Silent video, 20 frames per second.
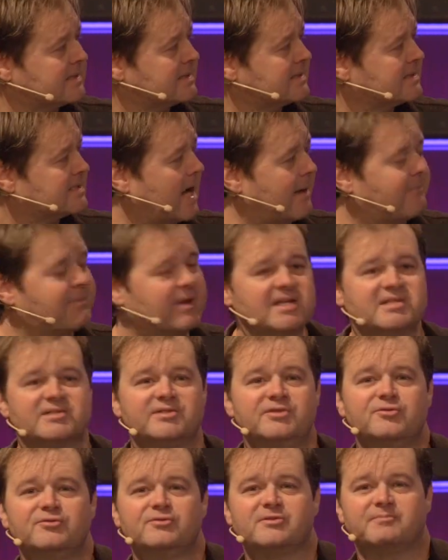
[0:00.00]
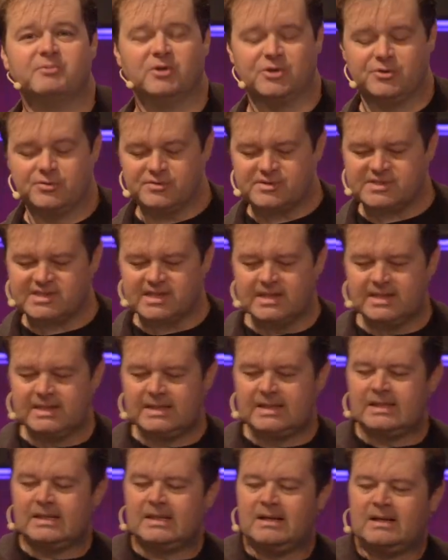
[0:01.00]
Topic is News Blues.
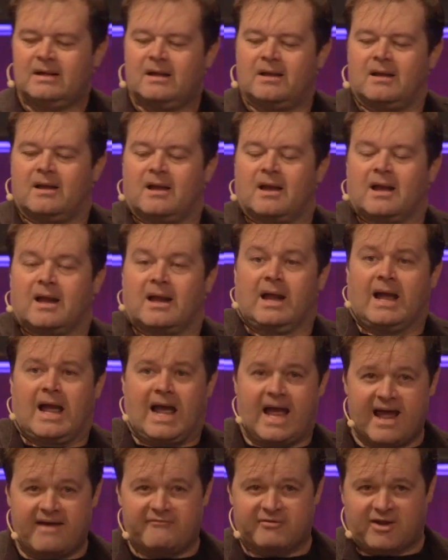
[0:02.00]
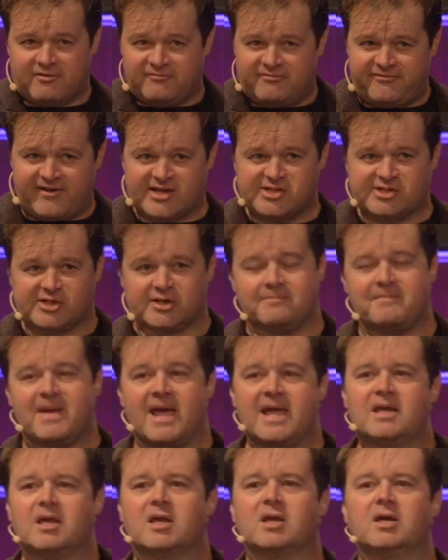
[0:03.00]
I have a confession to
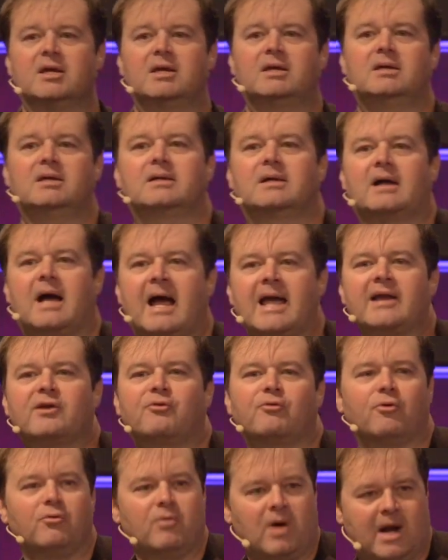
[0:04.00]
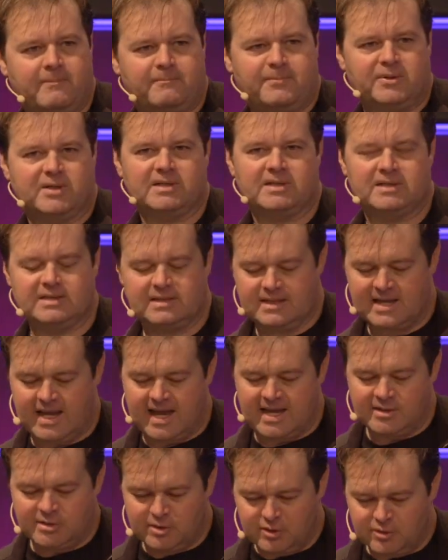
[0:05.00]
make. I grew up
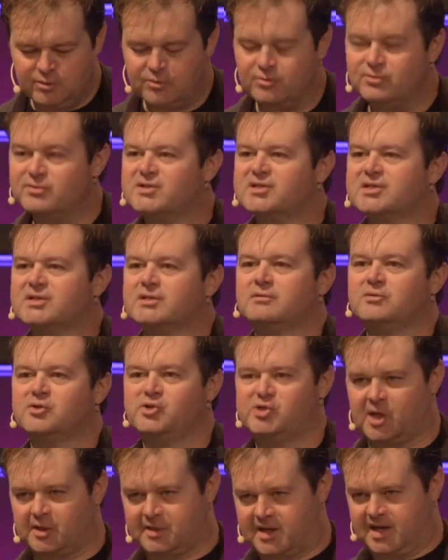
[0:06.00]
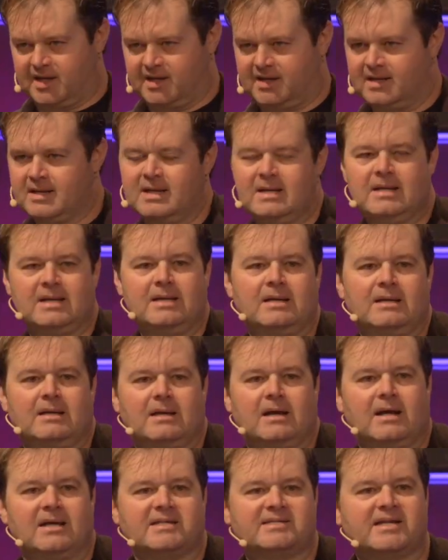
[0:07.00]
a news junkie.
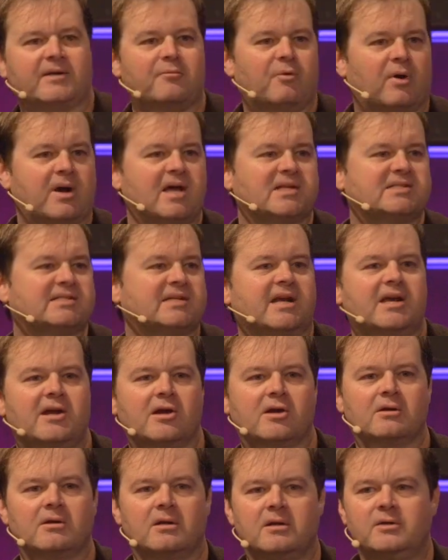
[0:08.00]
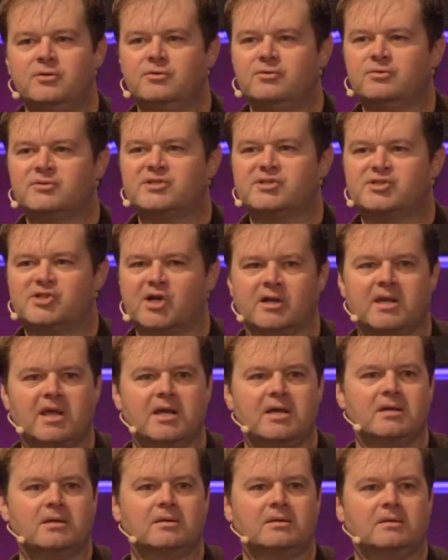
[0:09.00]
Is anyone else in here a news
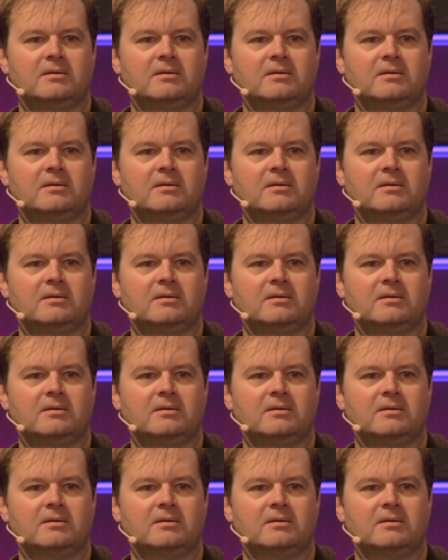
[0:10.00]
junkie?